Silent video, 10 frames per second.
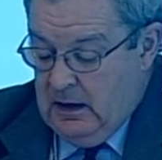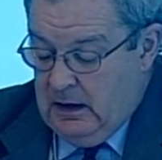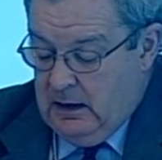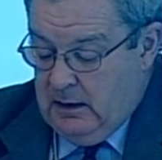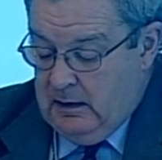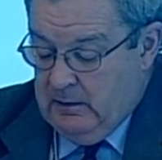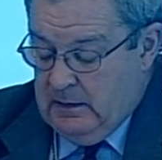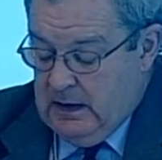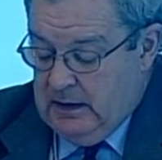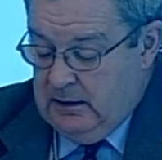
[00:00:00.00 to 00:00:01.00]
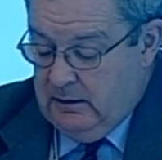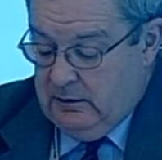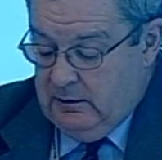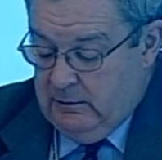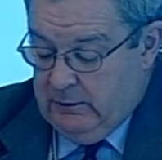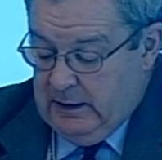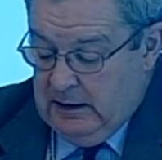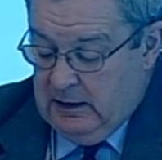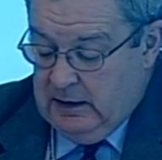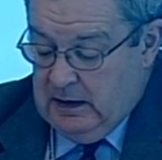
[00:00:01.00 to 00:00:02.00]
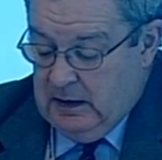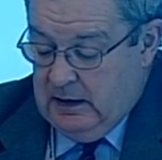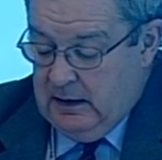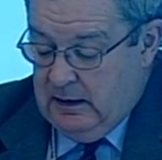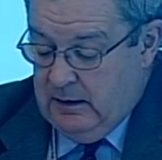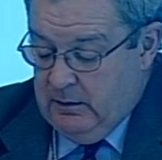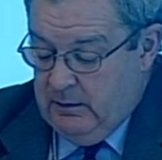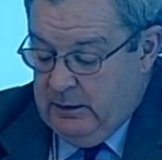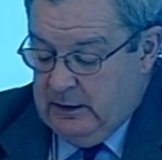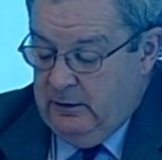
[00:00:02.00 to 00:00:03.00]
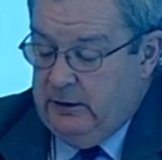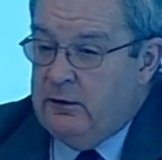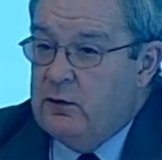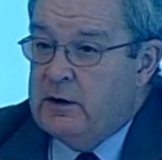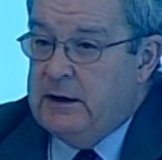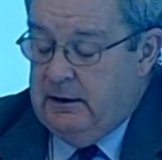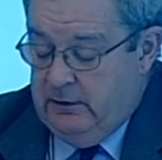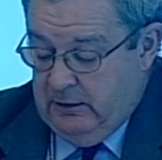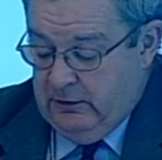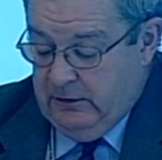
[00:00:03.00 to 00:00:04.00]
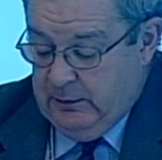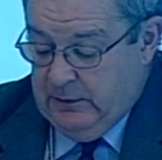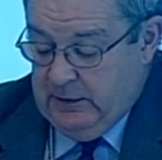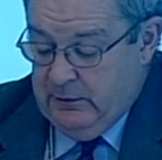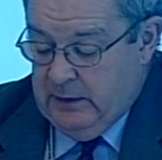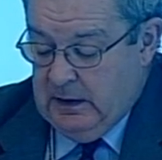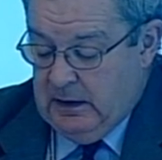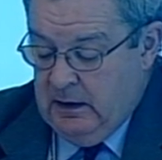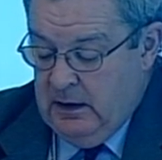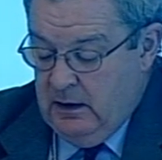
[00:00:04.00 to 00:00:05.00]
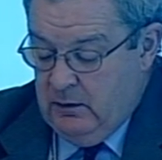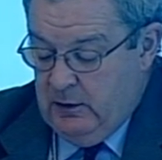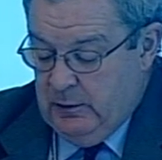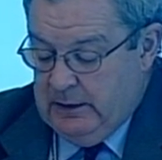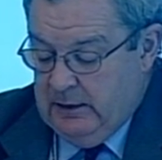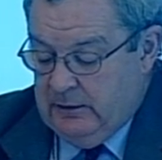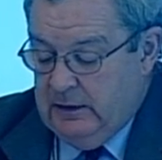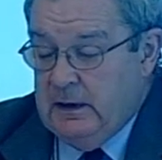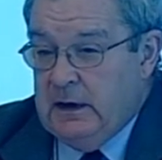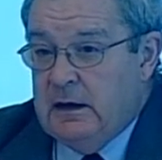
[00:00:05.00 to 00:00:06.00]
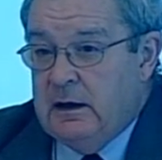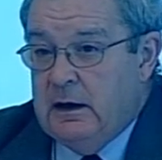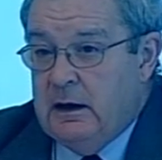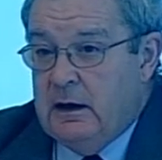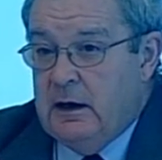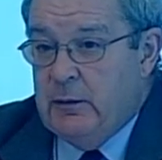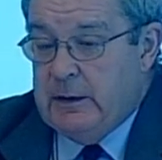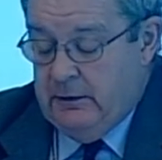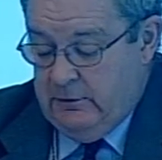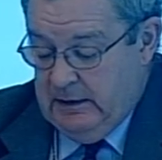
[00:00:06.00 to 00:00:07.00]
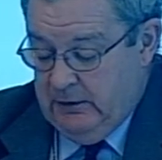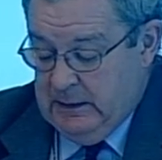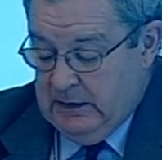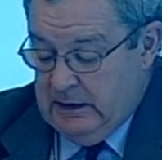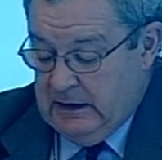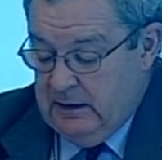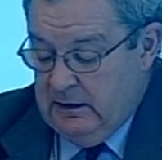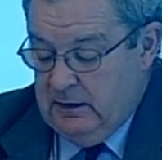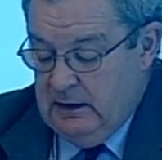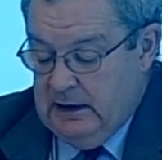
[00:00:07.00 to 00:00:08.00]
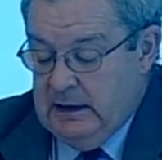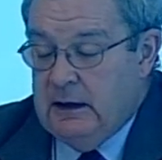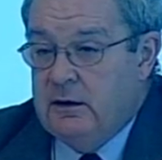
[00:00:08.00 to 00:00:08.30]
And finally, because it's organization specific, workplace learning can help in transmitting and underlining